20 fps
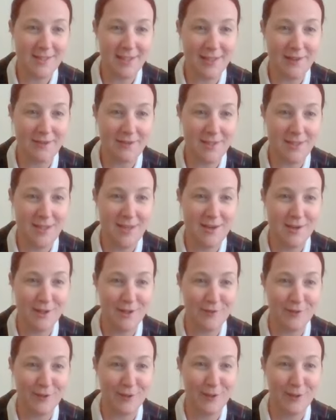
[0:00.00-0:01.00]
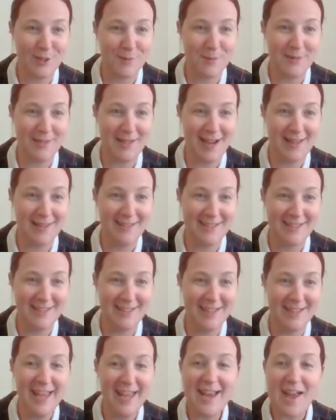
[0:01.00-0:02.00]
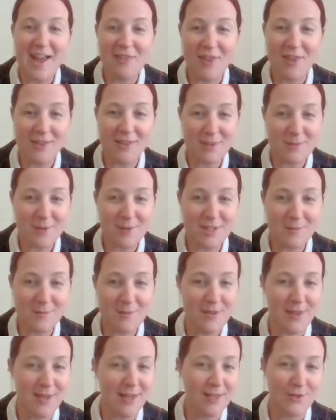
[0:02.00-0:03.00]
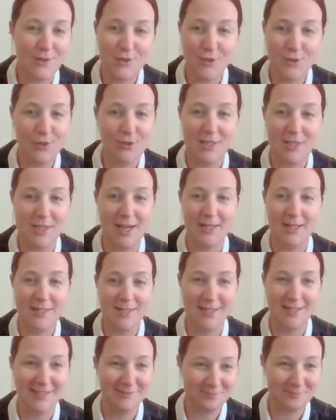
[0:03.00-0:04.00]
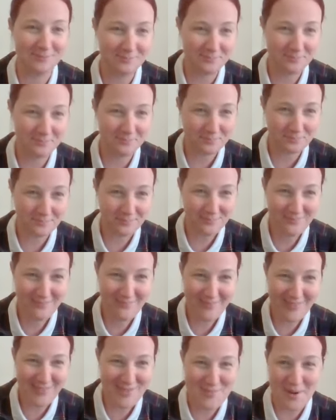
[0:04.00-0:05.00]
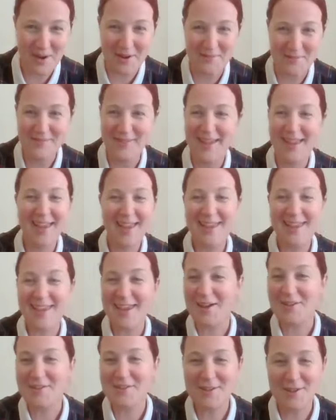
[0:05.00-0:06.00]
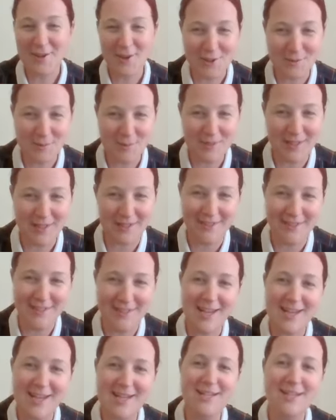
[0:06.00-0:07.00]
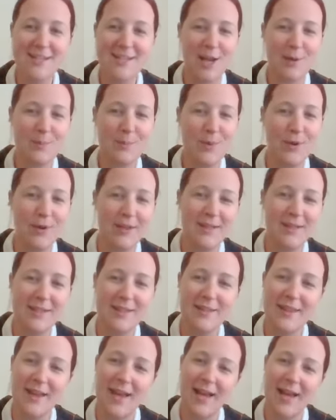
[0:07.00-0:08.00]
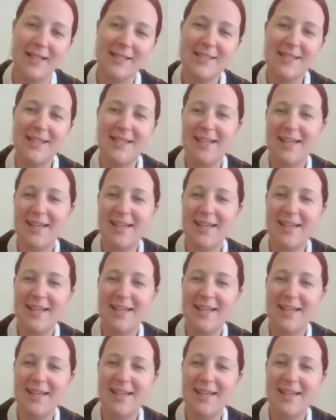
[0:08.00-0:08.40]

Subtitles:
day of the year for hospitality. I think they must have been thinking I was totally chancing it. But yeah, I was in hospital and decided at that point that